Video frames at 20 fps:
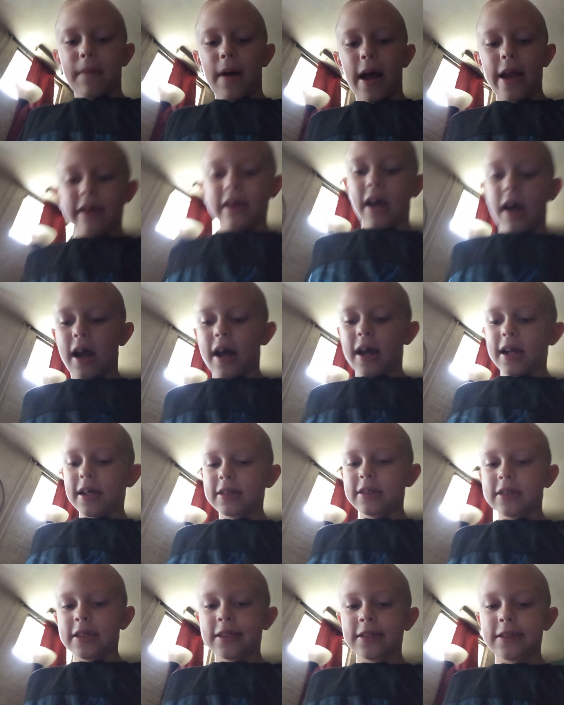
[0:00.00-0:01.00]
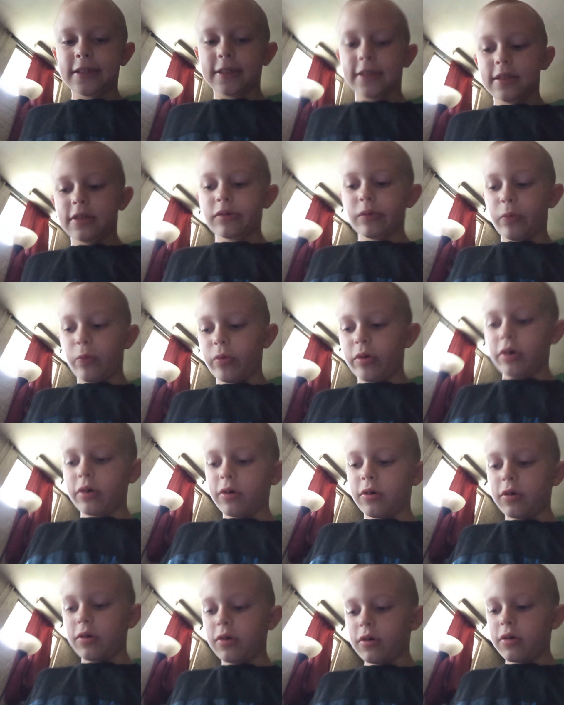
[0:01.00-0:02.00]
bye guys. Let's
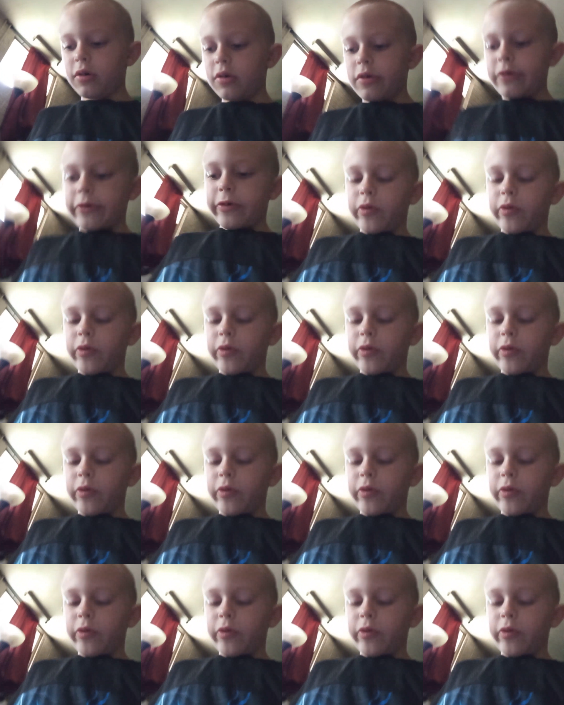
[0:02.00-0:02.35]
we'll